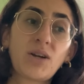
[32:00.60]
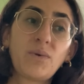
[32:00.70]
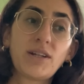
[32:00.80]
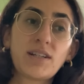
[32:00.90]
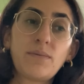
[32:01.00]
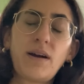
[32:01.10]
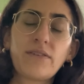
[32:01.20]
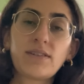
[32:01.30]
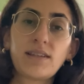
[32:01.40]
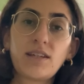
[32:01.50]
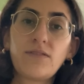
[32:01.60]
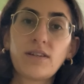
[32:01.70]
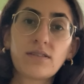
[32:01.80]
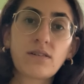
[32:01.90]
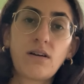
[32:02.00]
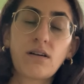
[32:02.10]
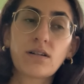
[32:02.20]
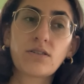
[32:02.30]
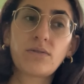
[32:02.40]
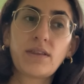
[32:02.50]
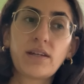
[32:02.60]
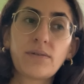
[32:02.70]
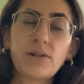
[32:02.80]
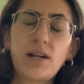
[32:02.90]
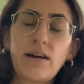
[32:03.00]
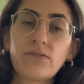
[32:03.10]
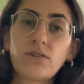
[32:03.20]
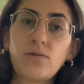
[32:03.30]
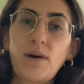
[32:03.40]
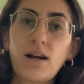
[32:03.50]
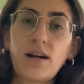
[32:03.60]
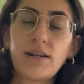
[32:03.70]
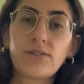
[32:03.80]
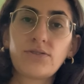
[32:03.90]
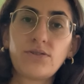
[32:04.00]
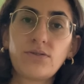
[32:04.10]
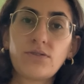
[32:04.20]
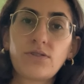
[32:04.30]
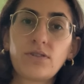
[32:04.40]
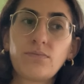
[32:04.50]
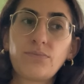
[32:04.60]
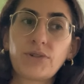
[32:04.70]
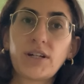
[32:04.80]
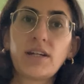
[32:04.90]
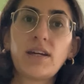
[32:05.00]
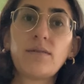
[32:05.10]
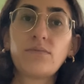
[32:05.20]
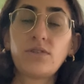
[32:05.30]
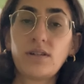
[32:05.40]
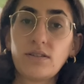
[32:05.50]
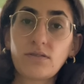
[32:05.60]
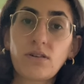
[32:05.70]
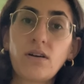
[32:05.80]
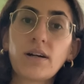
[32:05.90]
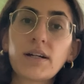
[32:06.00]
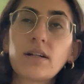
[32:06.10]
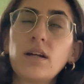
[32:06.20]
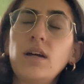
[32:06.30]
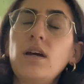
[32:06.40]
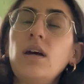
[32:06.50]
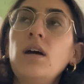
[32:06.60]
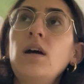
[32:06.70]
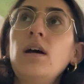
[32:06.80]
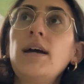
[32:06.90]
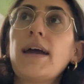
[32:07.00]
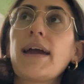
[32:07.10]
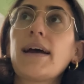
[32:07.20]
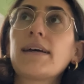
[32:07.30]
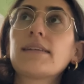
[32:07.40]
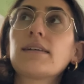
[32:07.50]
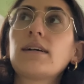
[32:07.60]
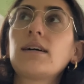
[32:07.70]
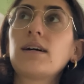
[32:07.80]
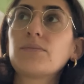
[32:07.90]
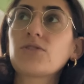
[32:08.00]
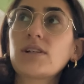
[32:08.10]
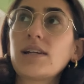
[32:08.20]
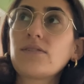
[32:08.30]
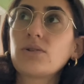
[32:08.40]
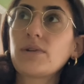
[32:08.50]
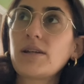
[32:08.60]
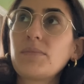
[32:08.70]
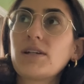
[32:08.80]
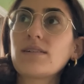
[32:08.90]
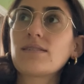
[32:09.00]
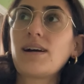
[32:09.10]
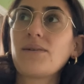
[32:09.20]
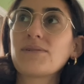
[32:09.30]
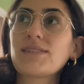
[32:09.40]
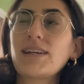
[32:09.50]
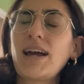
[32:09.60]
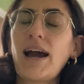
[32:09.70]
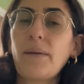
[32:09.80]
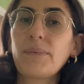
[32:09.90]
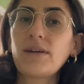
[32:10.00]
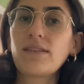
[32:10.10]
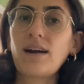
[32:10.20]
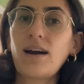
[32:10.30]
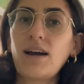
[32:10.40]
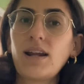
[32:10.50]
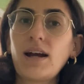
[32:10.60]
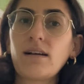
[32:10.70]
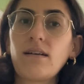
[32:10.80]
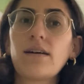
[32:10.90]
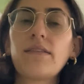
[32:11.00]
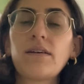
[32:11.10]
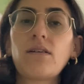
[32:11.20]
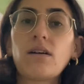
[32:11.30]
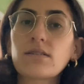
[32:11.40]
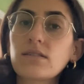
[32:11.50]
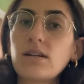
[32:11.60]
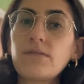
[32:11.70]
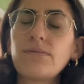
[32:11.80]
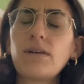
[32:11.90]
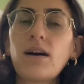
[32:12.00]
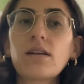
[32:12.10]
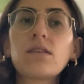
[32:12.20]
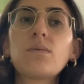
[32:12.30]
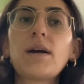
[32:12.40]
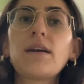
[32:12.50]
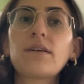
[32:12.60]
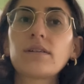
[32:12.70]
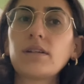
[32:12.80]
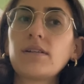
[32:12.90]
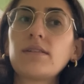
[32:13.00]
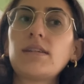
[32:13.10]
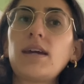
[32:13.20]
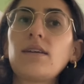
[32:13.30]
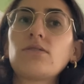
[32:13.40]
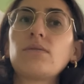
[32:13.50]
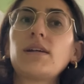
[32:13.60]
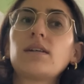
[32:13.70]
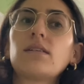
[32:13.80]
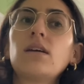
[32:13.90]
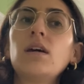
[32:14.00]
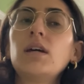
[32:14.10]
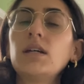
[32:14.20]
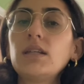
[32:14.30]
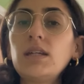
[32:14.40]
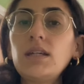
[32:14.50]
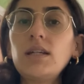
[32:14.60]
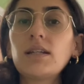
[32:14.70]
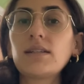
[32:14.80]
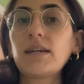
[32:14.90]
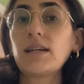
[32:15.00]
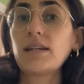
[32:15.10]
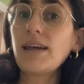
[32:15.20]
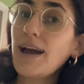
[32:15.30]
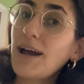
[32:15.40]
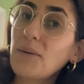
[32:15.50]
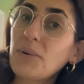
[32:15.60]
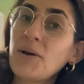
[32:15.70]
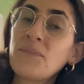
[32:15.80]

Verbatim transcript: we ended up having to leave his car. So I think I'm going to have to go back kind of soon to bring him to his car and I'm just kind of annoyed because I was like happy that I got the car stuff out of the way early in the day so I can eat and take a nap